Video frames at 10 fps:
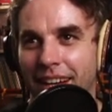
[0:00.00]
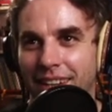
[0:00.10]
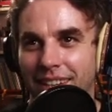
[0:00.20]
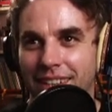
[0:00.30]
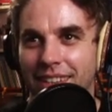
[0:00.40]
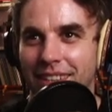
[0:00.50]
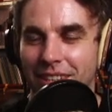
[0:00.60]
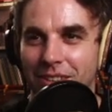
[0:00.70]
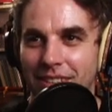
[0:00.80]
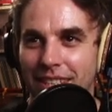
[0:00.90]
Yeah.
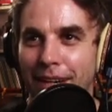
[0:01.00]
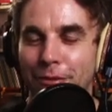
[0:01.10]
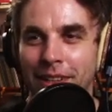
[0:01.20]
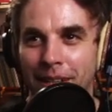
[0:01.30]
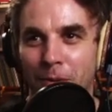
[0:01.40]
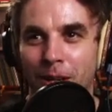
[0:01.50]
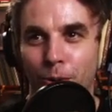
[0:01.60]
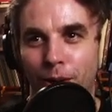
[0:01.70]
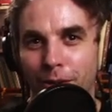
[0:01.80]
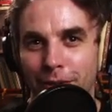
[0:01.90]
You definitely
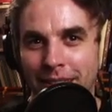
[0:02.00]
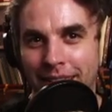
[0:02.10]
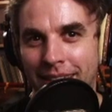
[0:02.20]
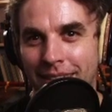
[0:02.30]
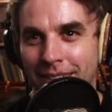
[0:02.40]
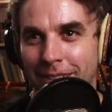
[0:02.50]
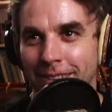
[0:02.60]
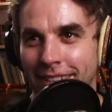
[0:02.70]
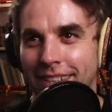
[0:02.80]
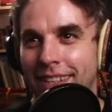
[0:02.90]
want a wall facing that
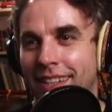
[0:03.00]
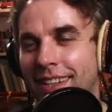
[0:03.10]
stone.